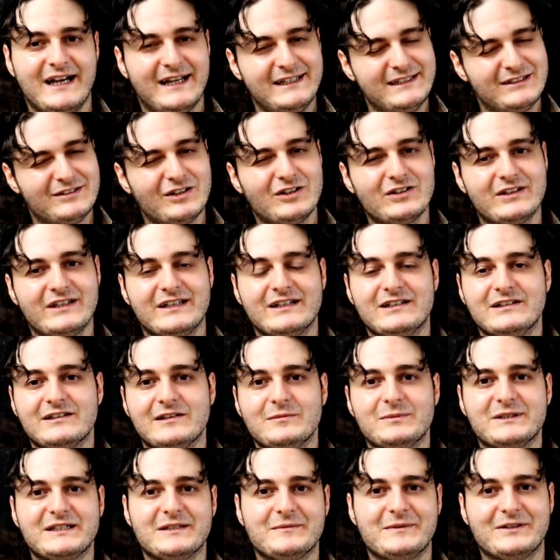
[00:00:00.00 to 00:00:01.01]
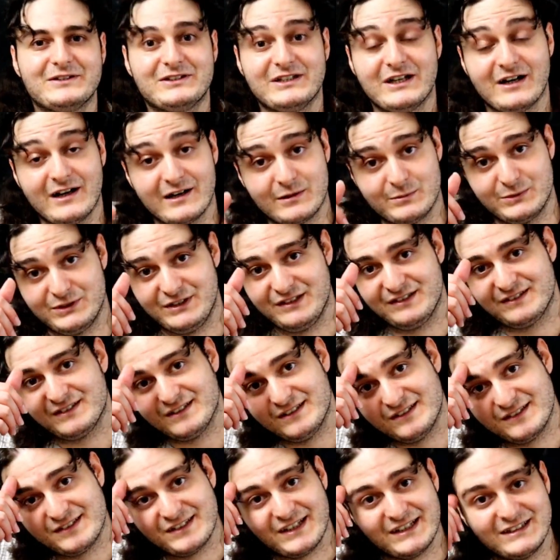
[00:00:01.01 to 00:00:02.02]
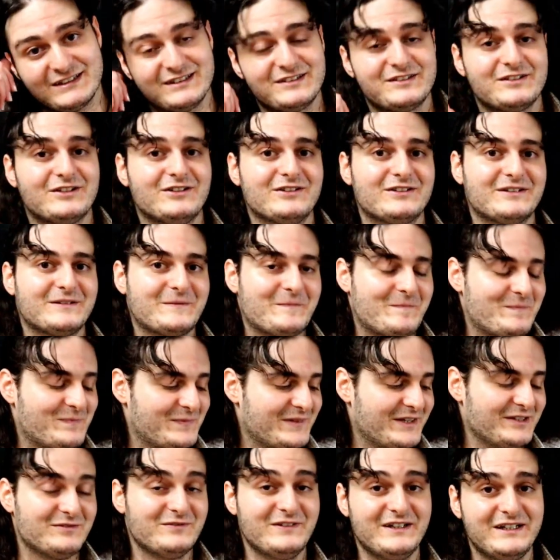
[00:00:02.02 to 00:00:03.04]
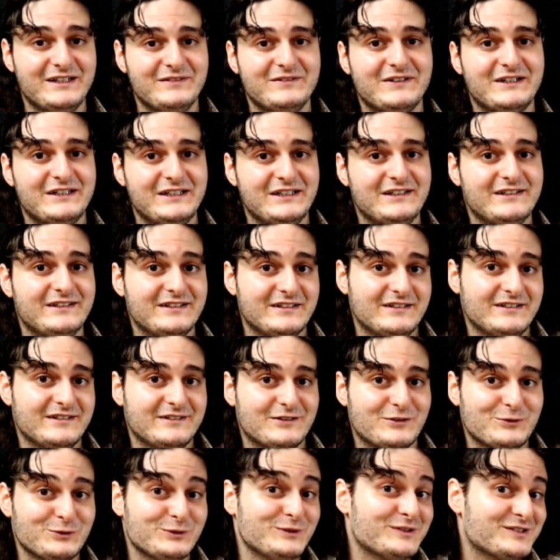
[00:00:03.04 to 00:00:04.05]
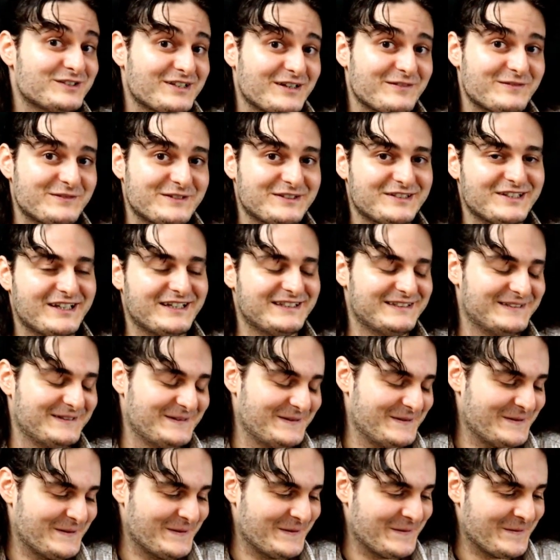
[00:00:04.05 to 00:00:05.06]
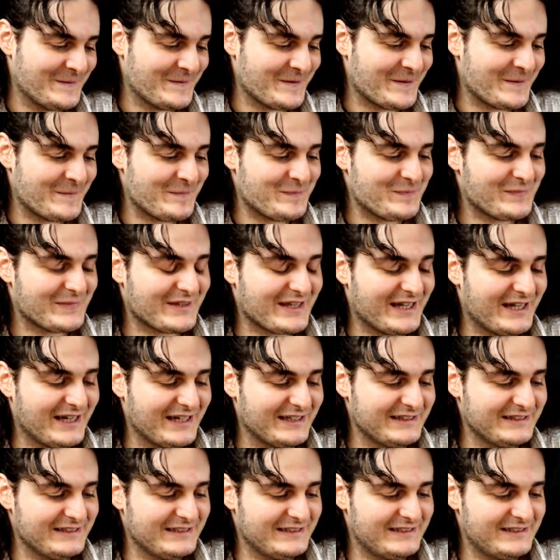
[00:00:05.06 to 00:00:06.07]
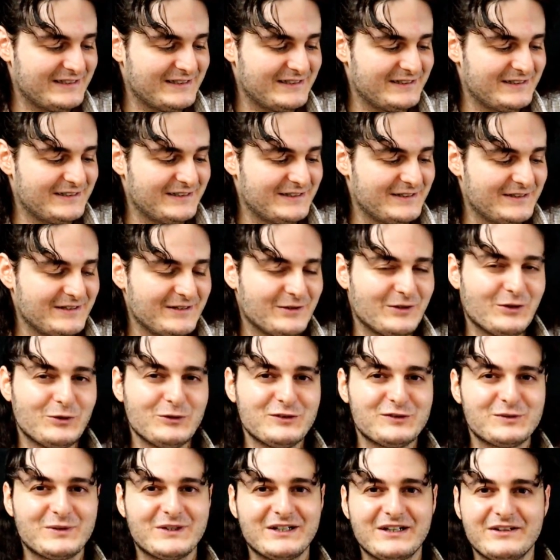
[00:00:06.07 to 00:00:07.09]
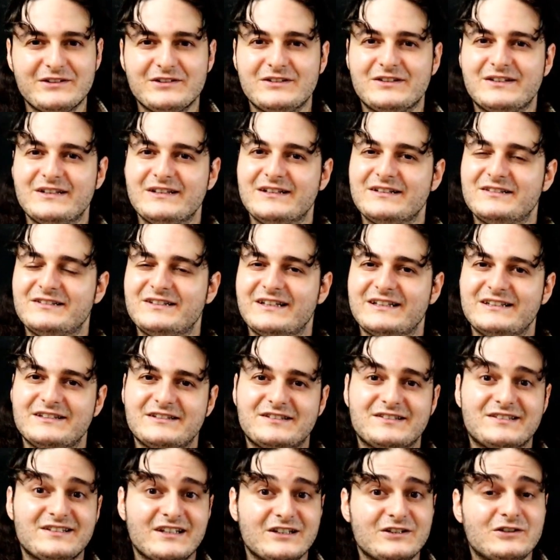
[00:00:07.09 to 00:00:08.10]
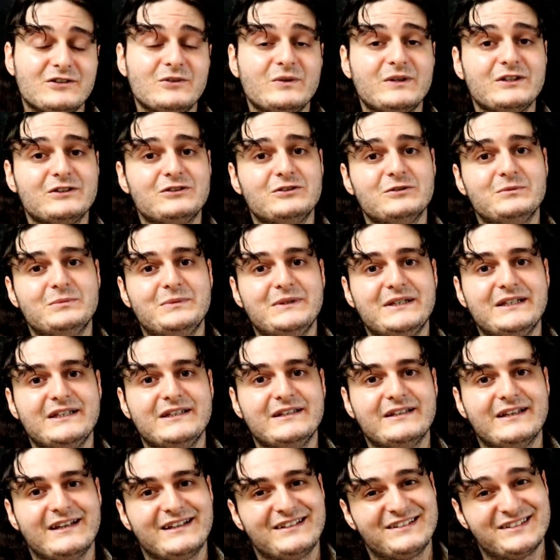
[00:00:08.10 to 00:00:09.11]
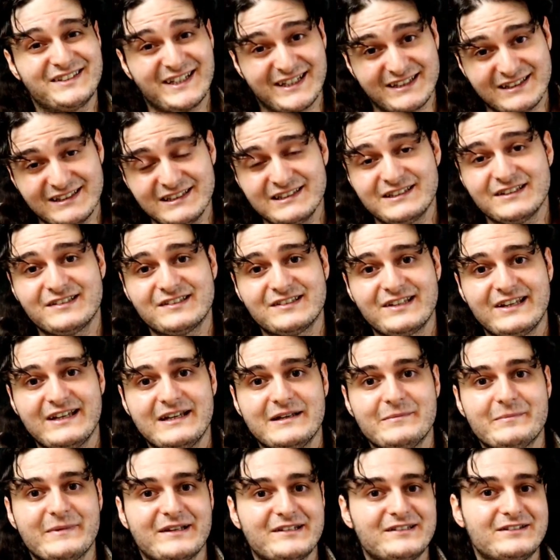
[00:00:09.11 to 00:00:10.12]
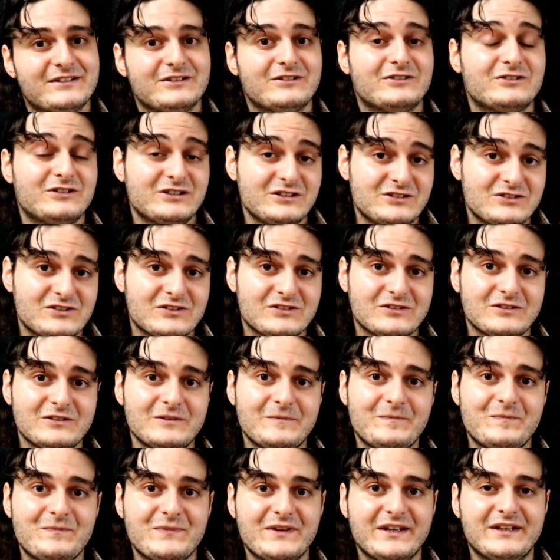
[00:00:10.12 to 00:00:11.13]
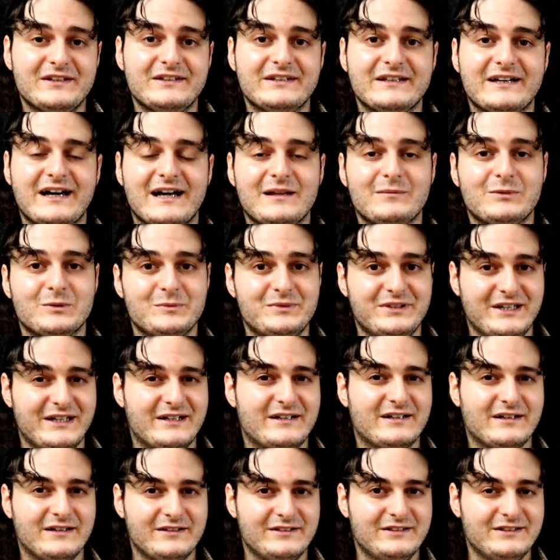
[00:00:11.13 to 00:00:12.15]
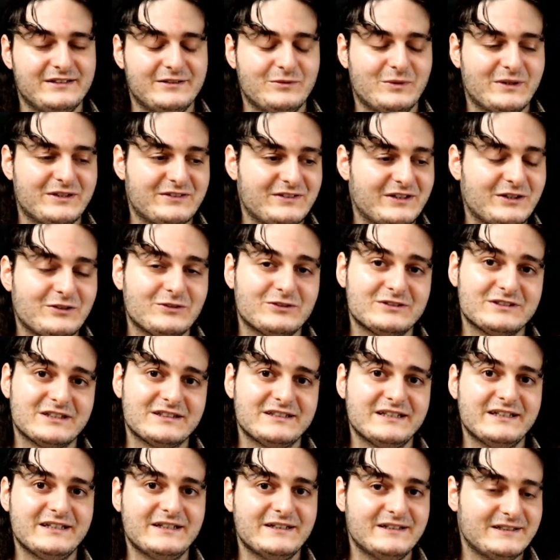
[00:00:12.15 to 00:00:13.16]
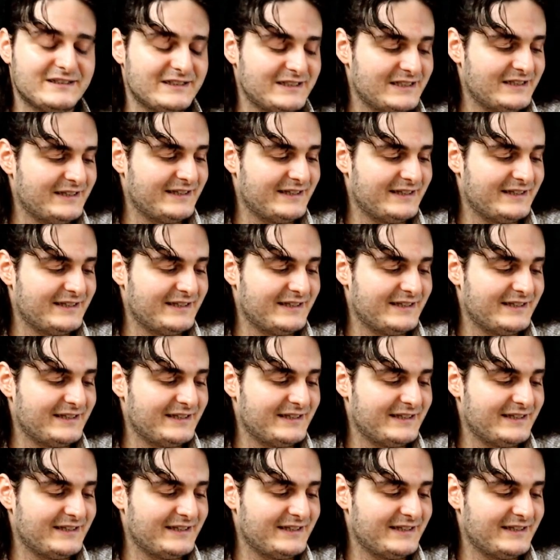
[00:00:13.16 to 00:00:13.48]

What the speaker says: and talking a little bit about the harmonies inside the song. It's very, very cool stuff inside. And also another thing is that it's not going to be exactly the same as the original in the album Tierra, the one recorded there.